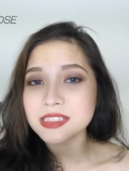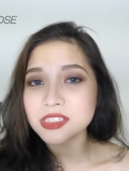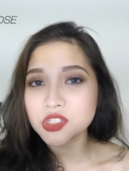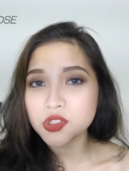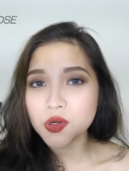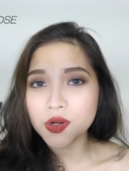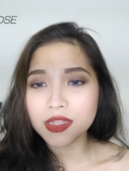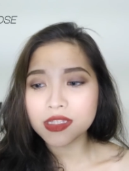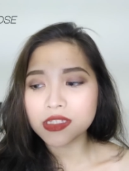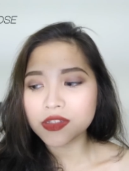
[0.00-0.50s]

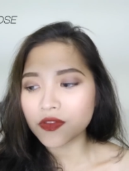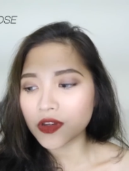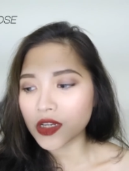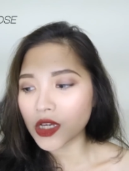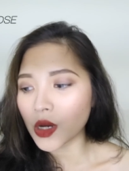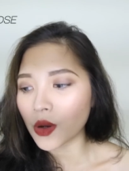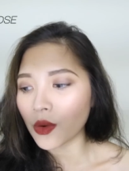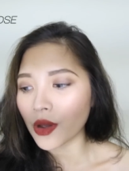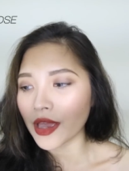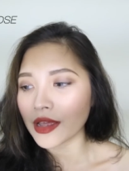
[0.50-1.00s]
enjoyed this
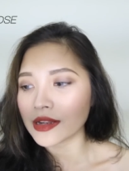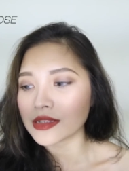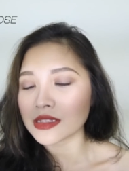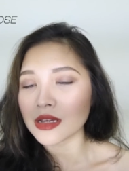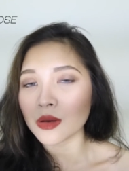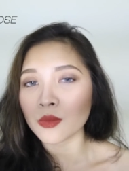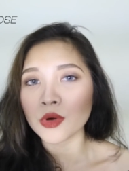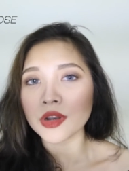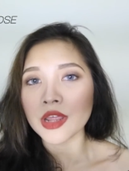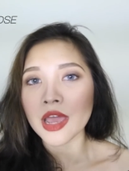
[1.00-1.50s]
video and
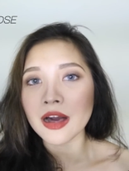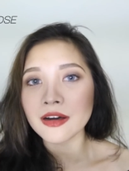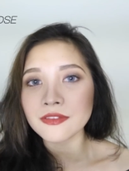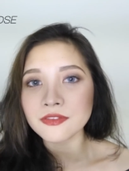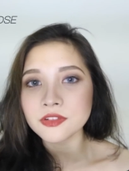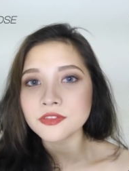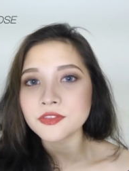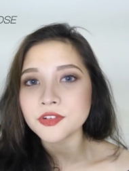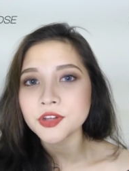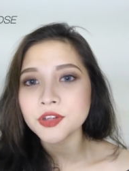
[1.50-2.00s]
somewhat
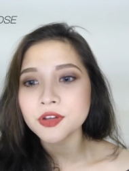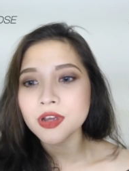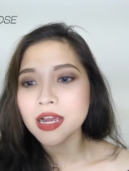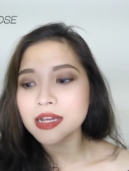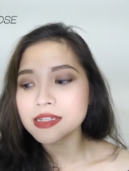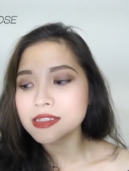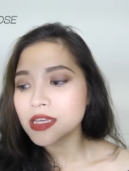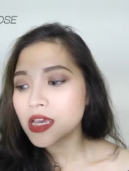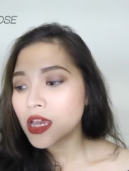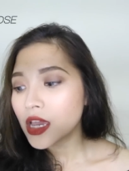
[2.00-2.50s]
helpful for you
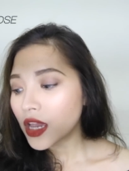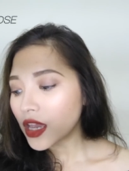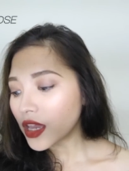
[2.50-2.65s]
guys.